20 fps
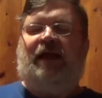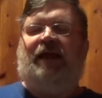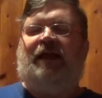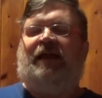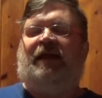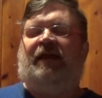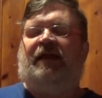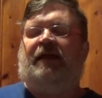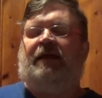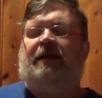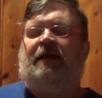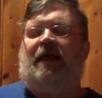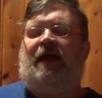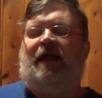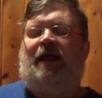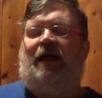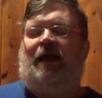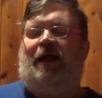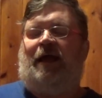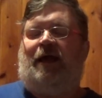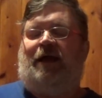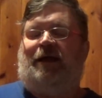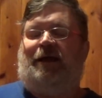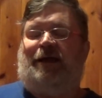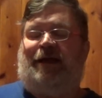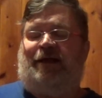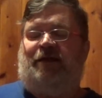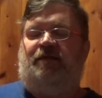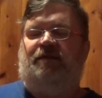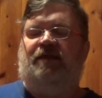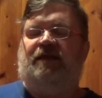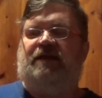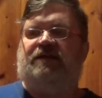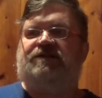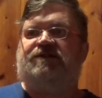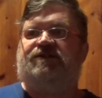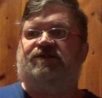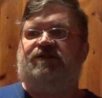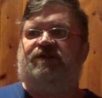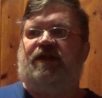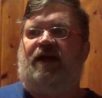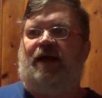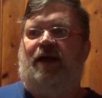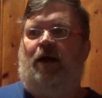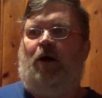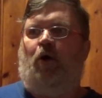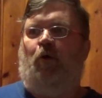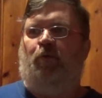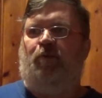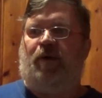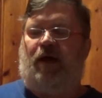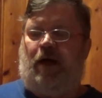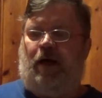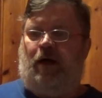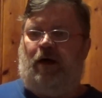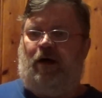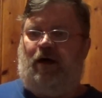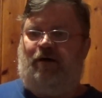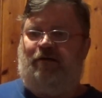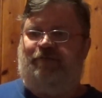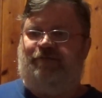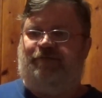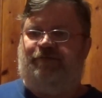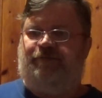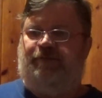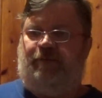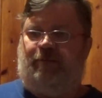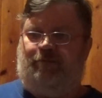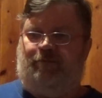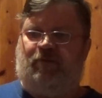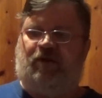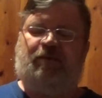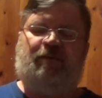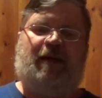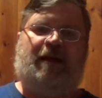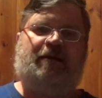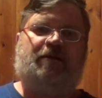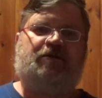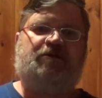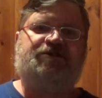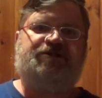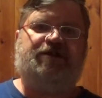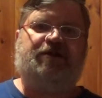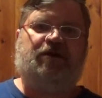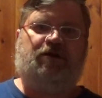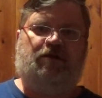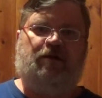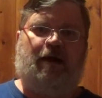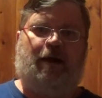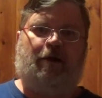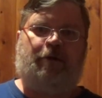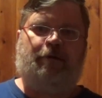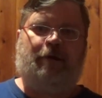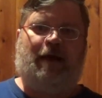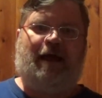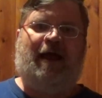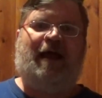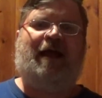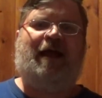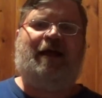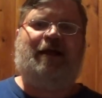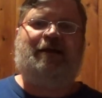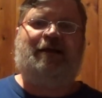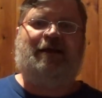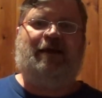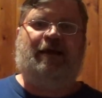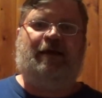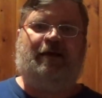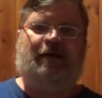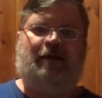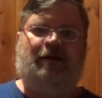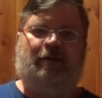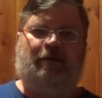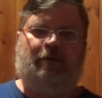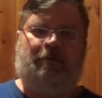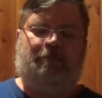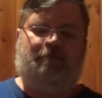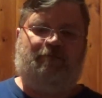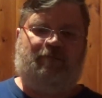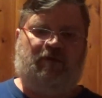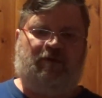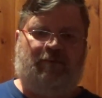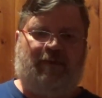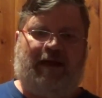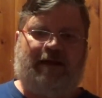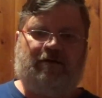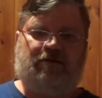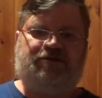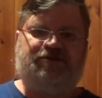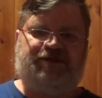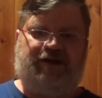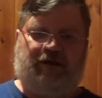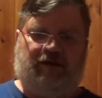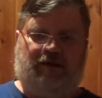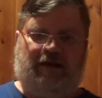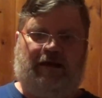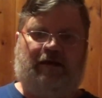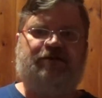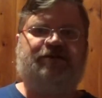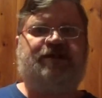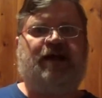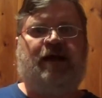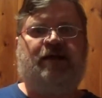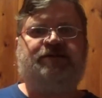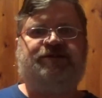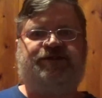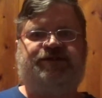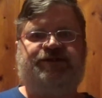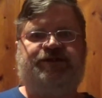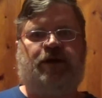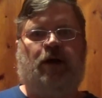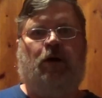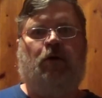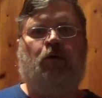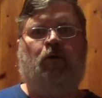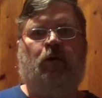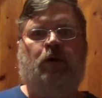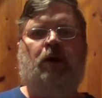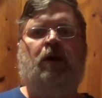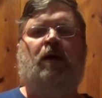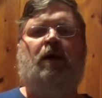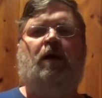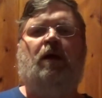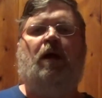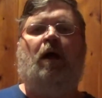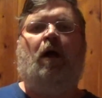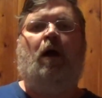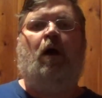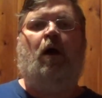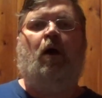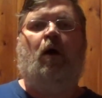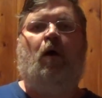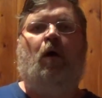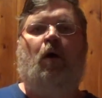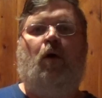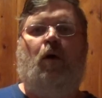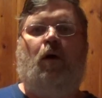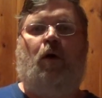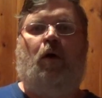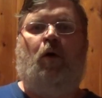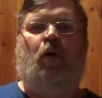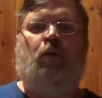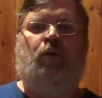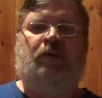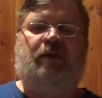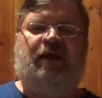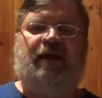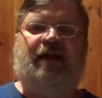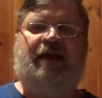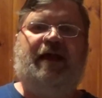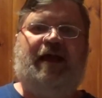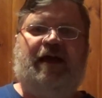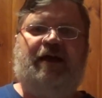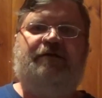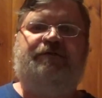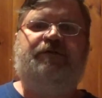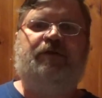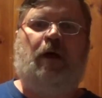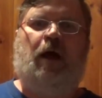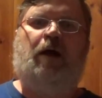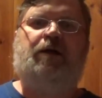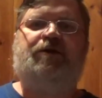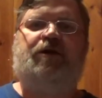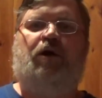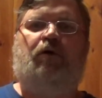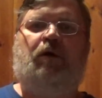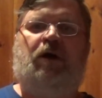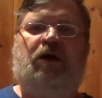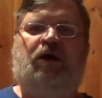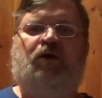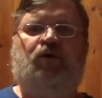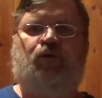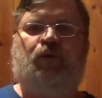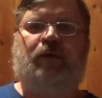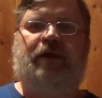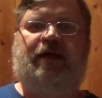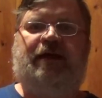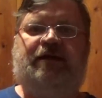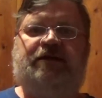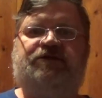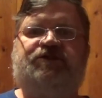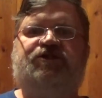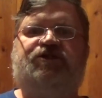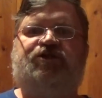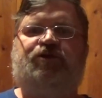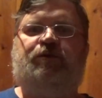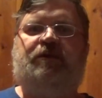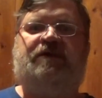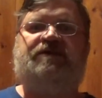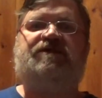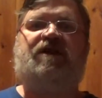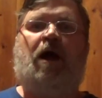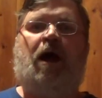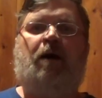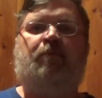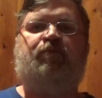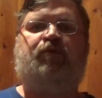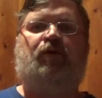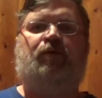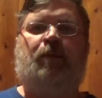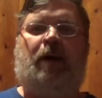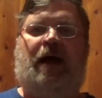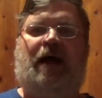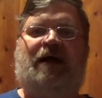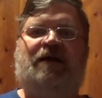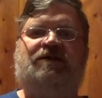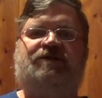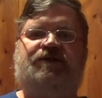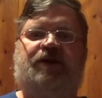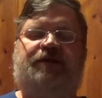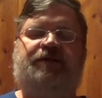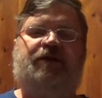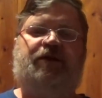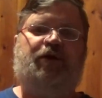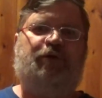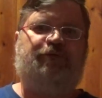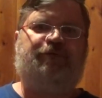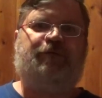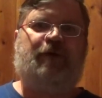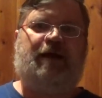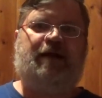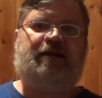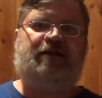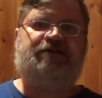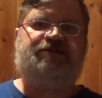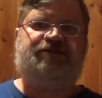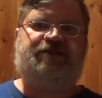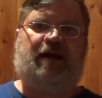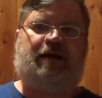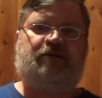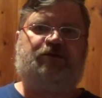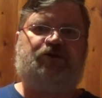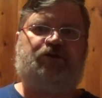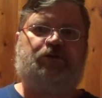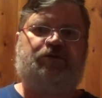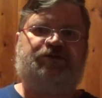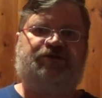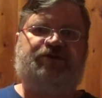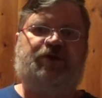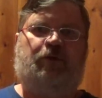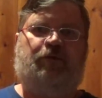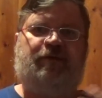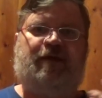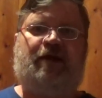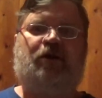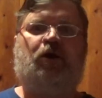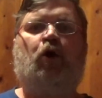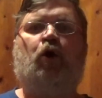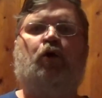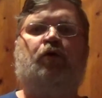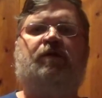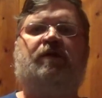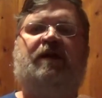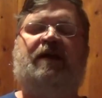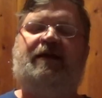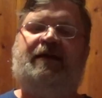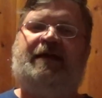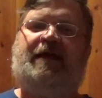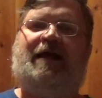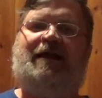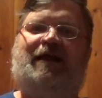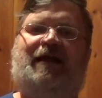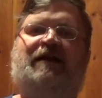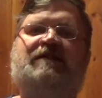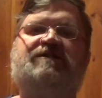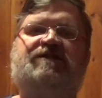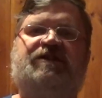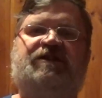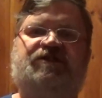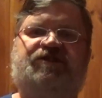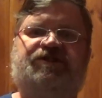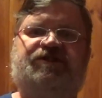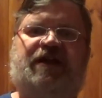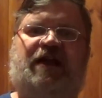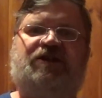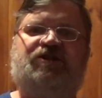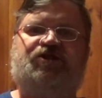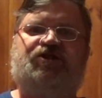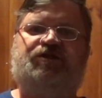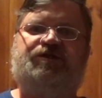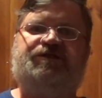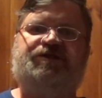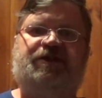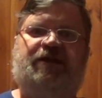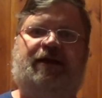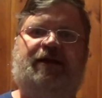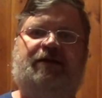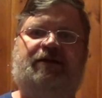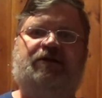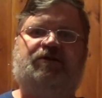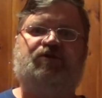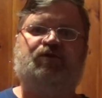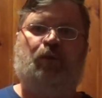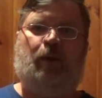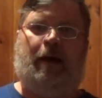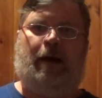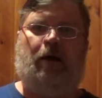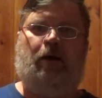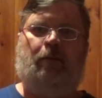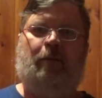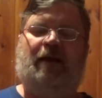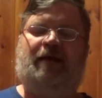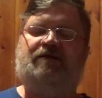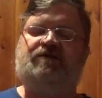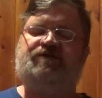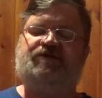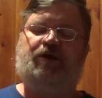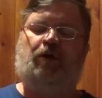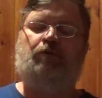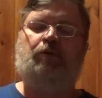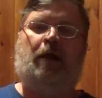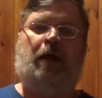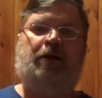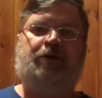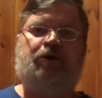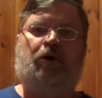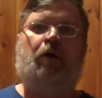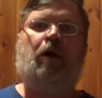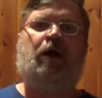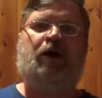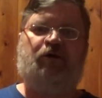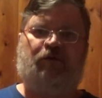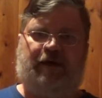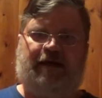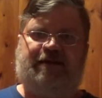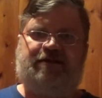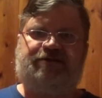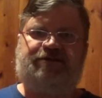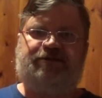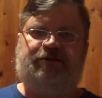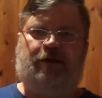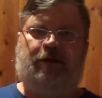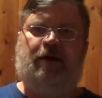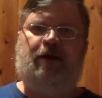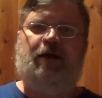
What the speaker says: He enlists the help of Commander Sinclair, and Commander Sinclair does so only if Londo agrees to his compromise on the Euphrates sector so that Earth can get its concessions in as well. And so Londo agrees.